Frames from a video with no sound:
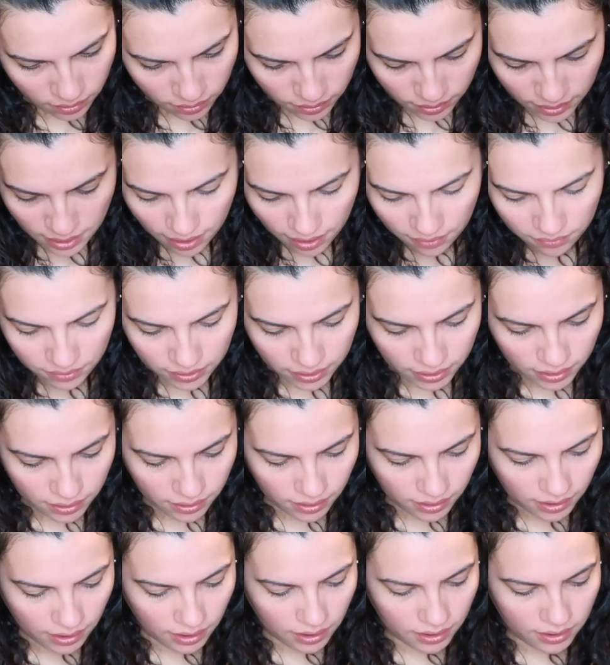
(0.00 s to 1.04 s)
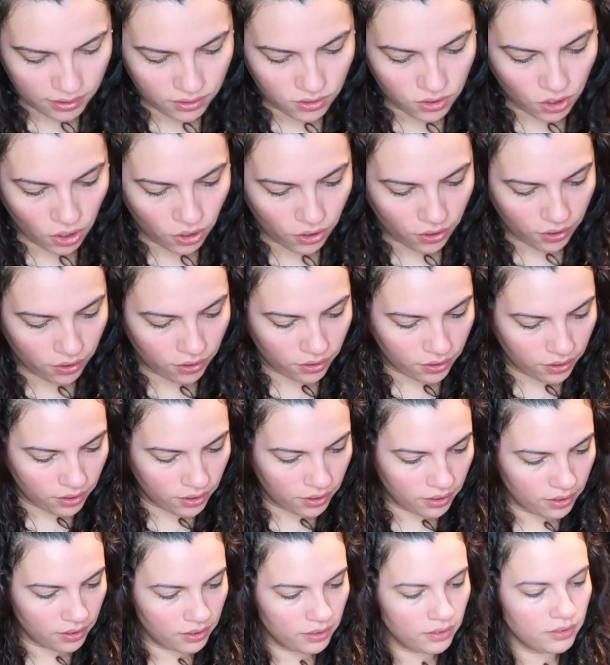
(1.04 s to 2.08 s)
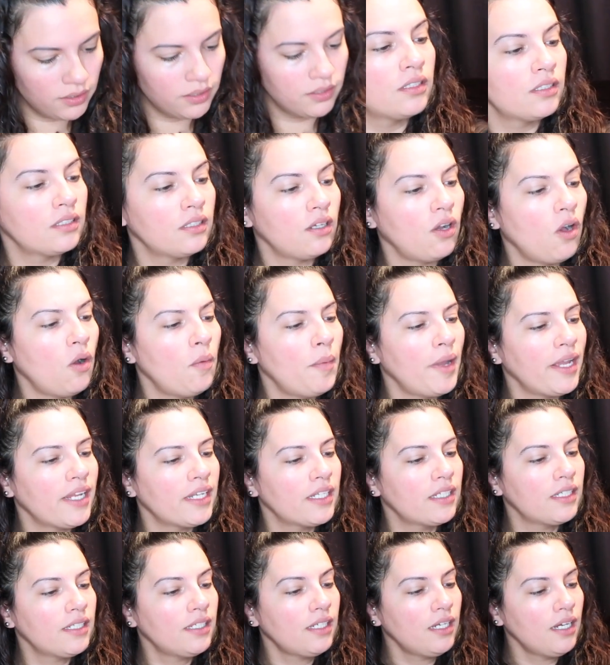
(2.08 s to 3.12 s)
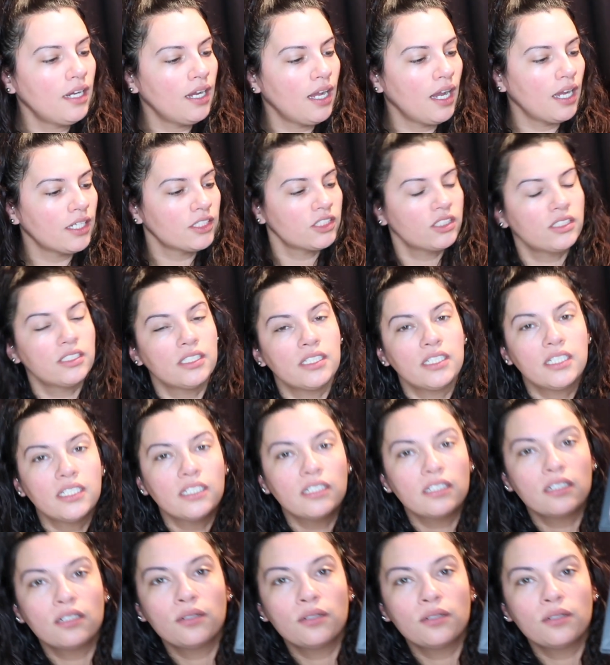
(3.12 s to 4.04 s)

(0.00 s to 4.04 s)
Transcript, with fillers: There's not really like any dark. Oh my gosh, look at